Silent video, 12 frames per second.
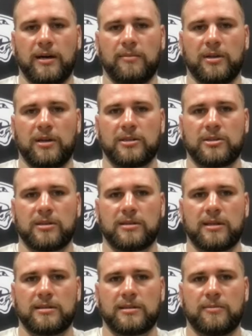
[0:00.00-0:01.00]
You know, it's
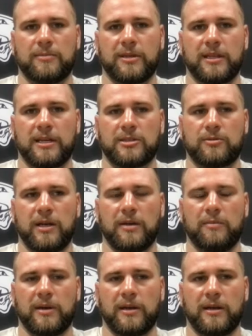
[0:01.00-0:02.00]
not something that's really
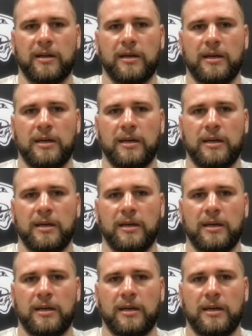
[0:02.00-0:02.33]
been